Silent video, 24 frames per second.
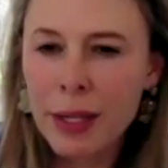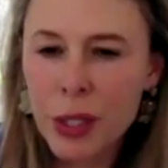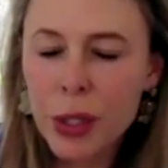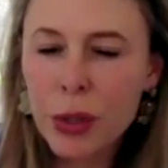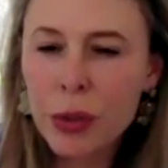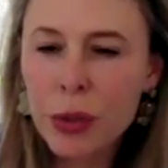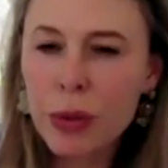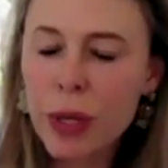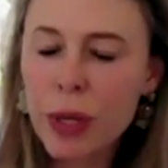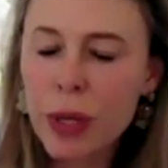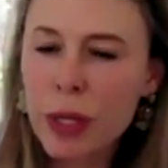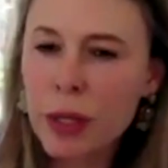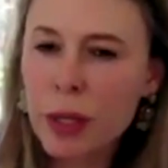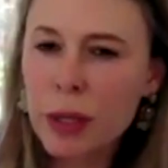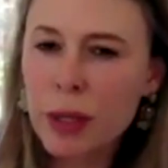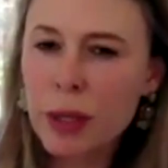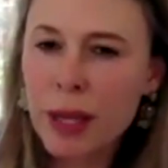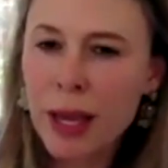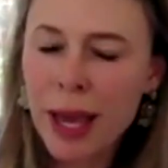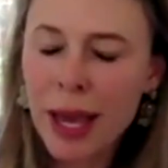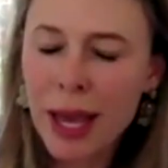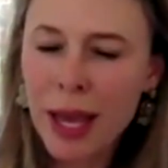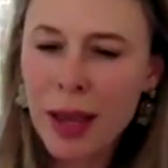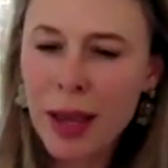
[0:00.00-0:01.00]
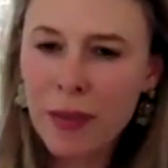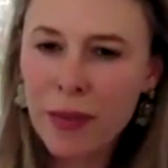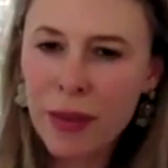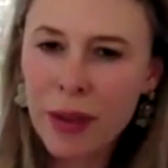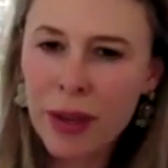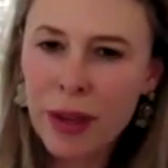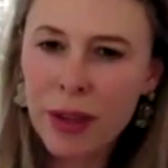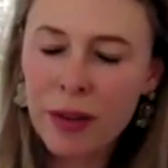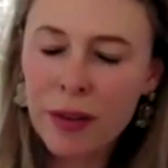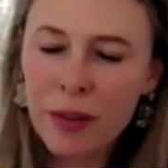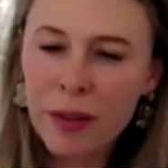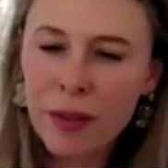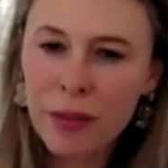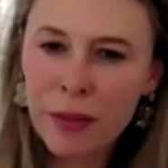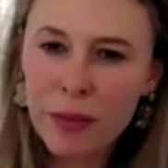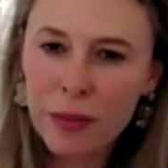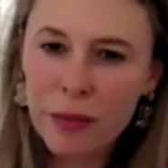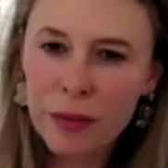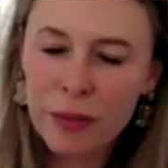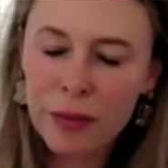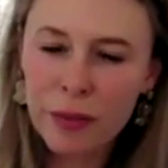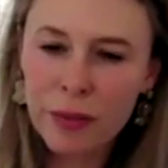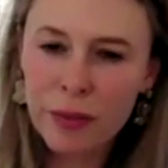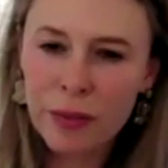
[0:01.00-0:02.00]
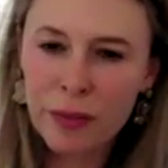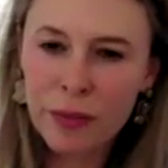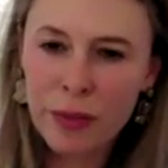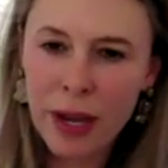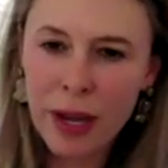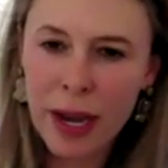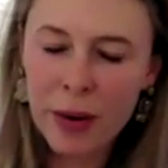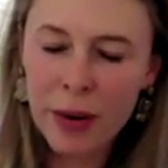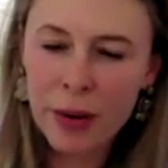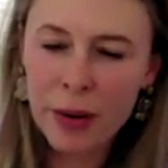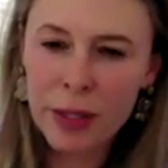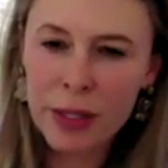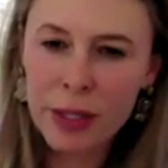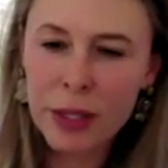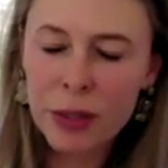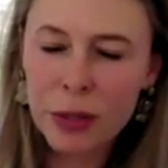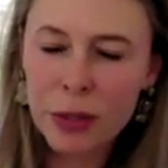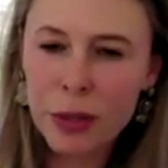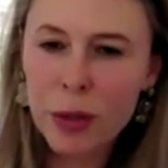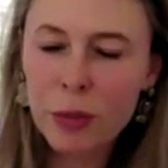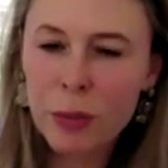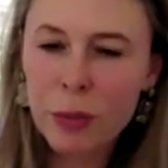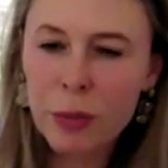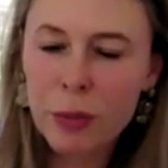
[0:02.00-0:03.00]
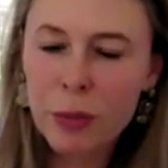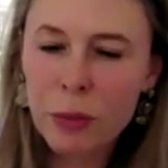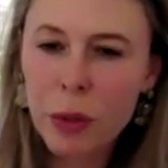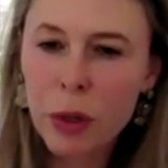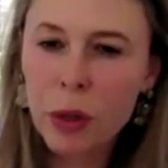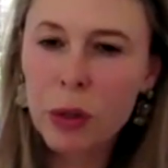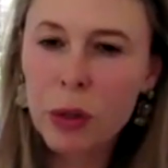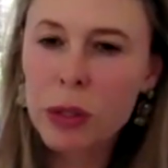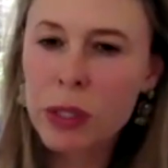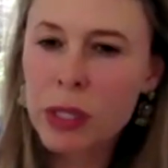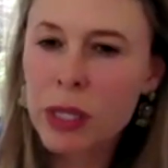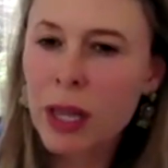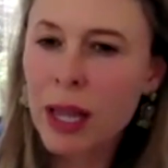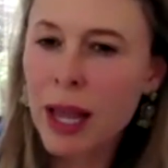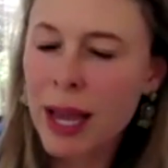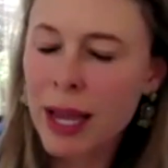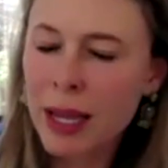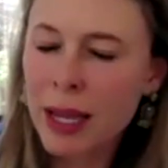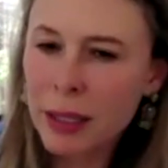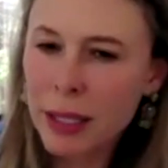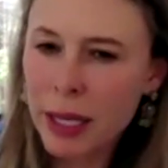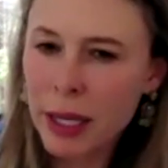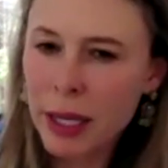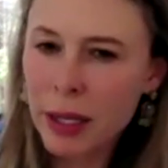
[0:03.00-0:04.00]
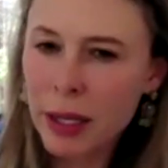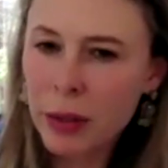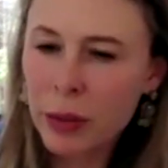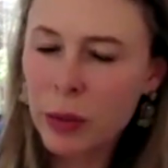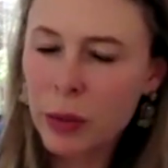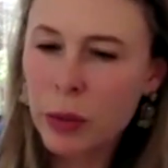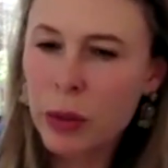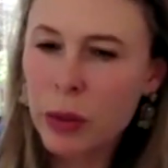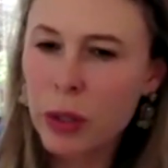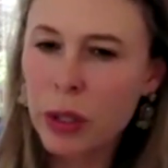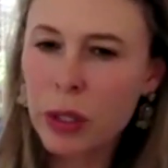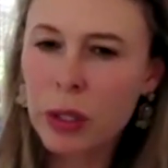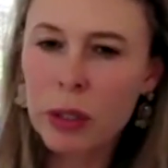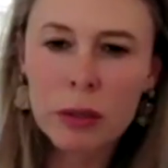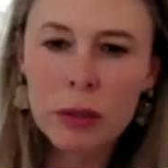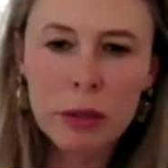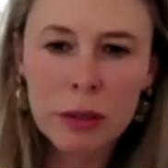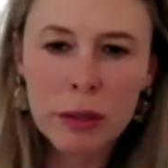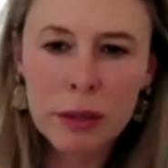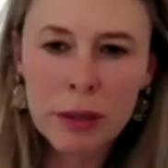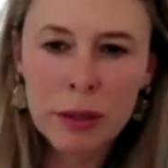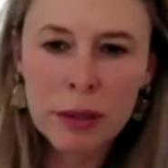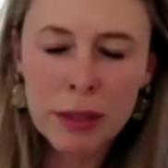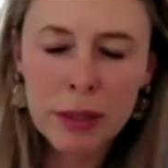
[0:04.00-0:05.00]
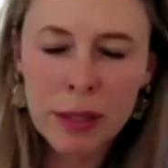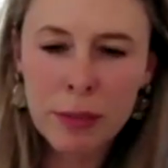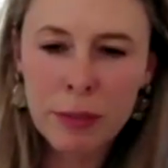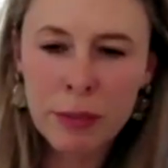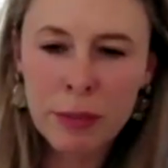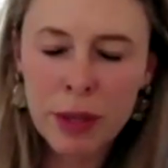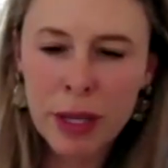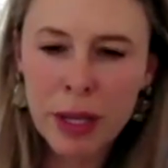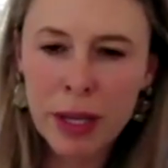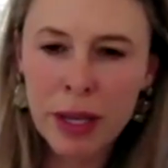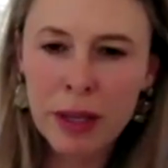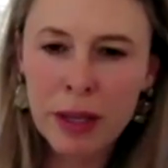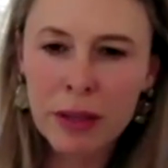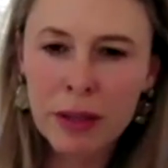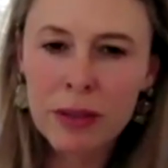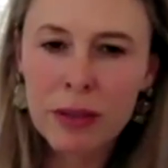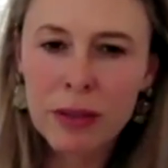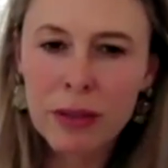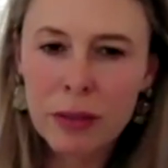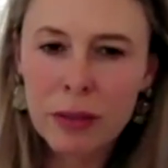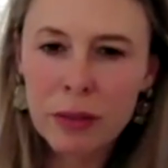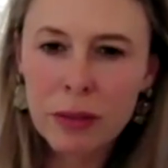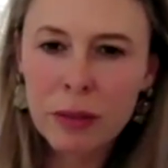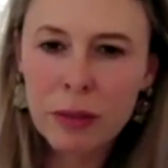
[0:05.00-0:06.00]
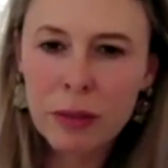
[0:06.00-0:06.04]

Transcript: And do you think that the avian viruses are the most likely or something else?